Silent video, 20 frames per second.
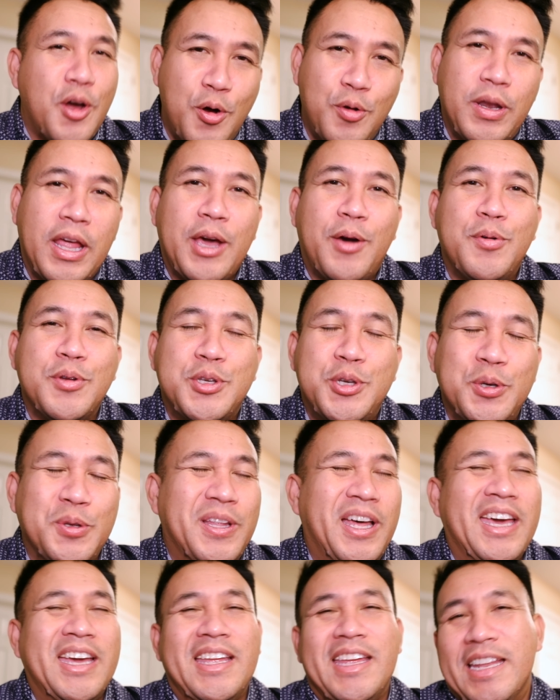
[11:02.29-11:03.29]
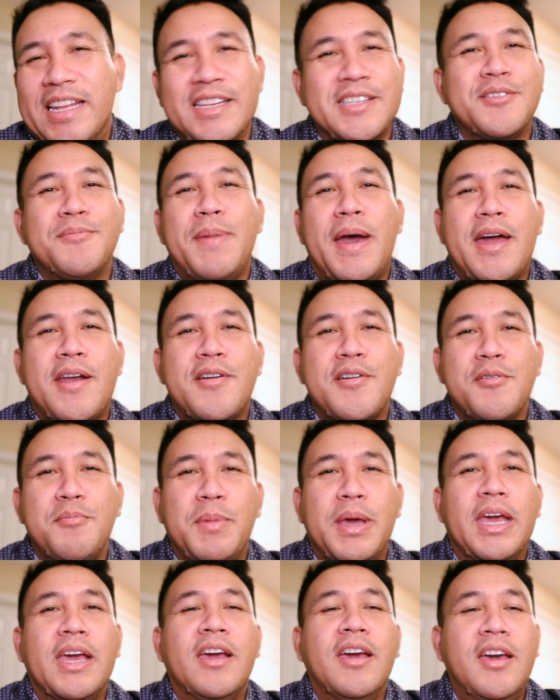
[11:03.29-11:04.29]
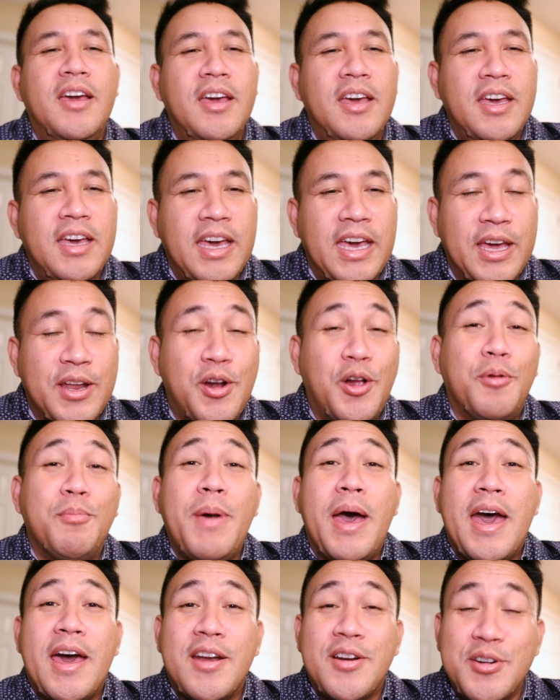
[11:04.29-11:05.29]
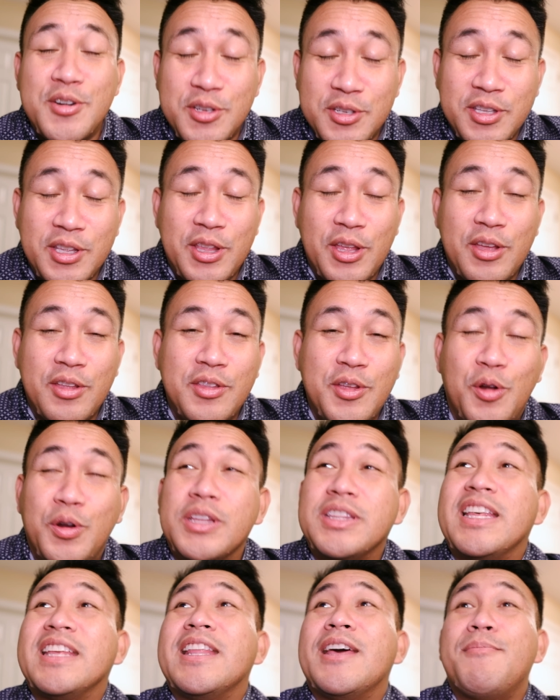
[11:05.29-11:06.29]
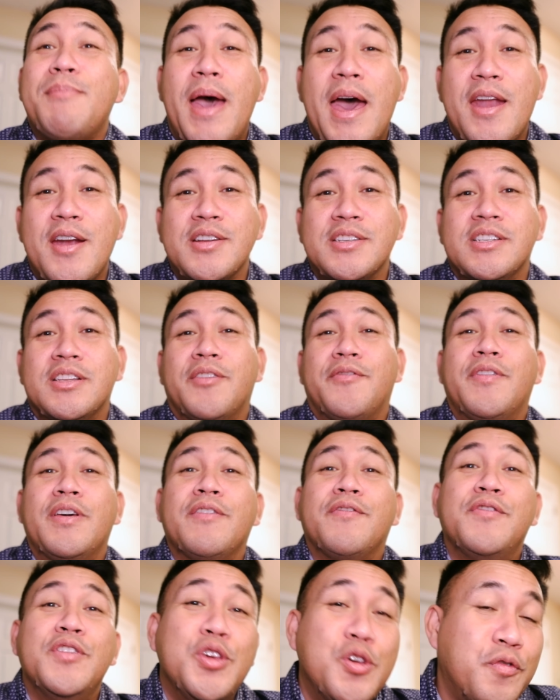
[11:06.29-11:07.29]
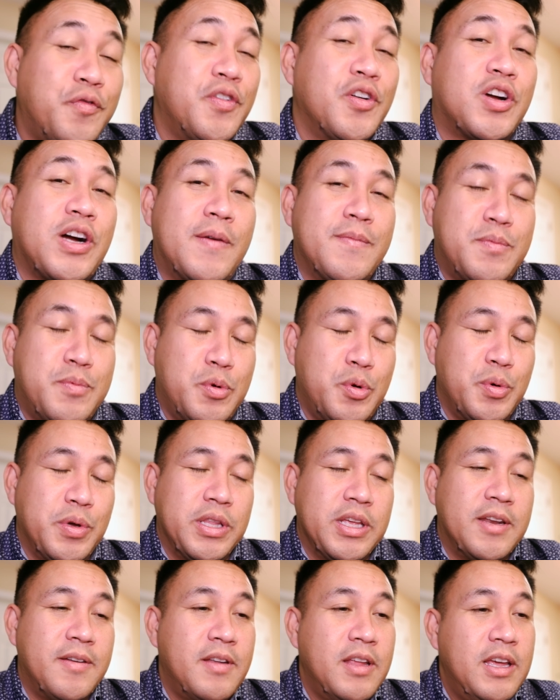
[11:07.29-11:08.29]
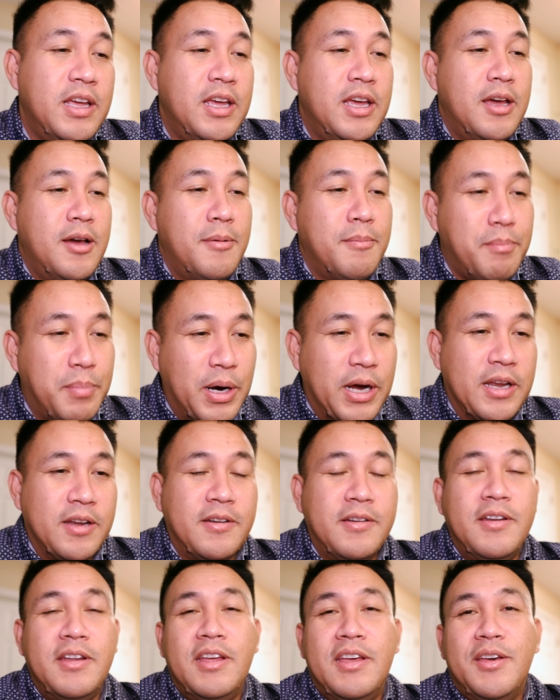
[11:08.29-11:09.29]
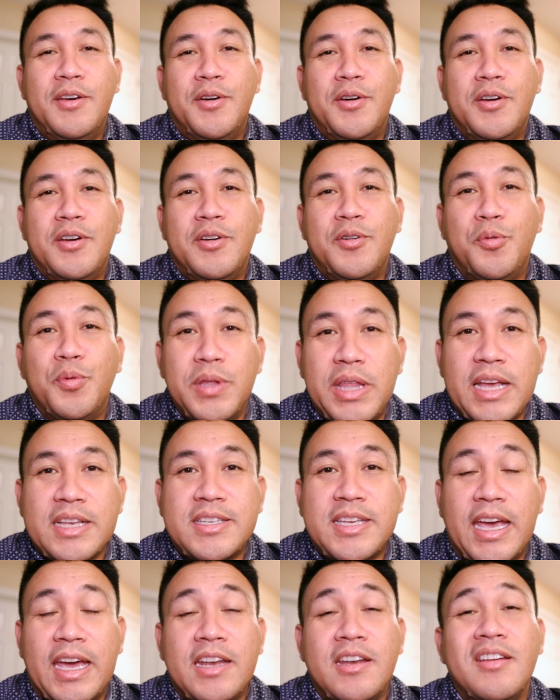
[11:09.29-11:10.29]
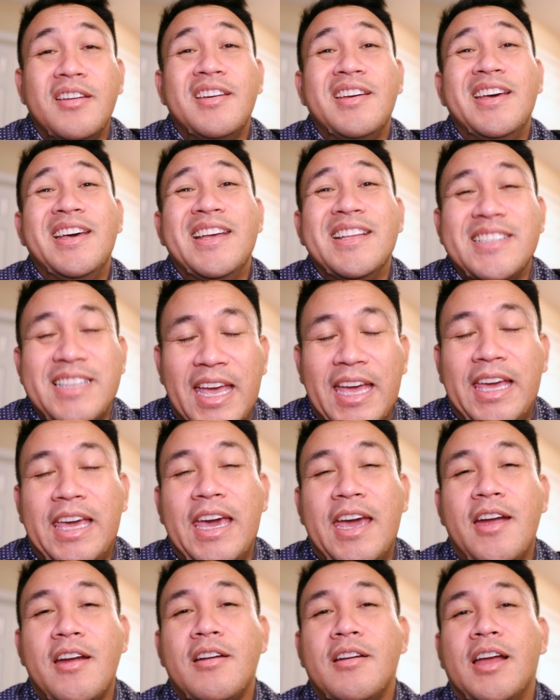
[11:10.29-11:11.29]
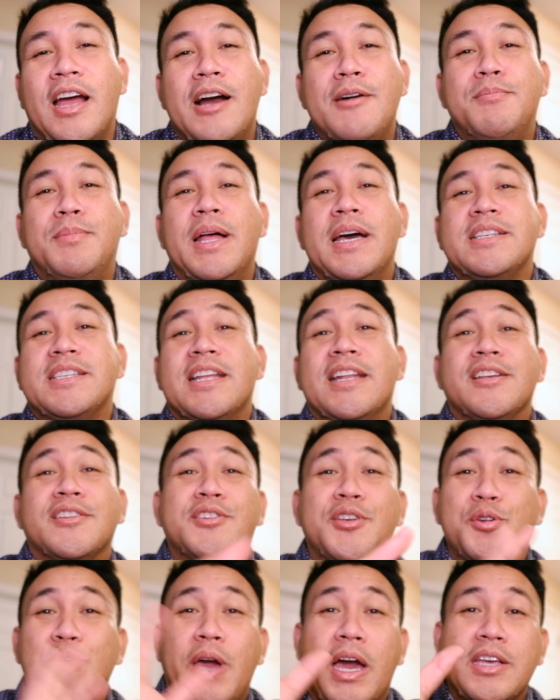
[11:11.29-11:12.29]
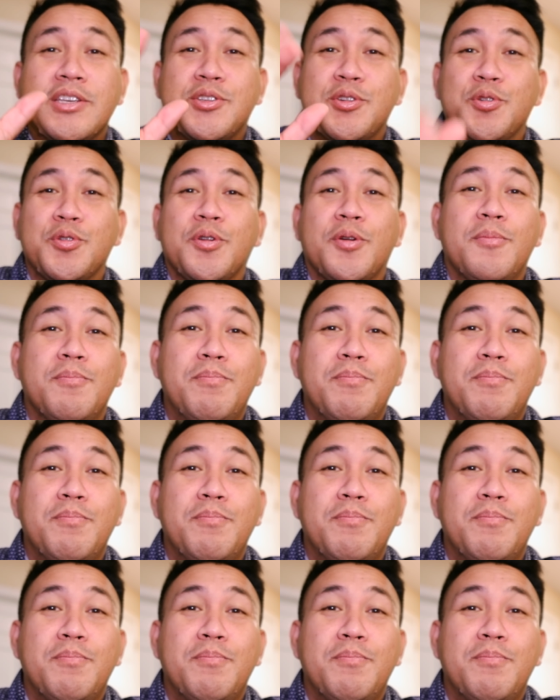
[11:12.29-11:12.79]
don't like what you like. It doesn't matter to me. It all matters. The only thing that matters is if you feel comfortable with it. But with that said, take care, God bless, and I'll see you guys soon.